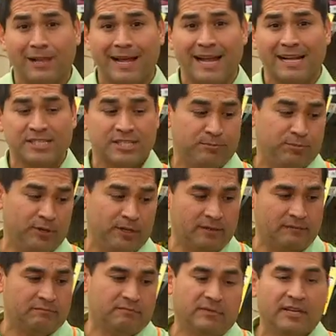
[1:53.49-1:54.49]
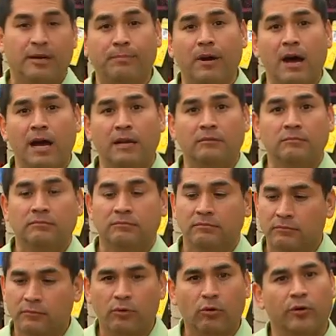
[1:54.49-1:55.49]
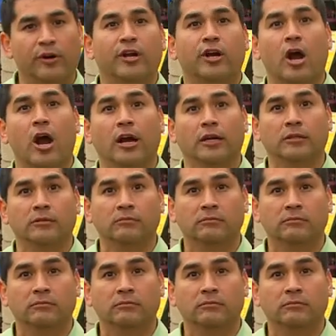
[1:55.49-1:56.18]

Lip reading: plants to put in a pot or in a garden.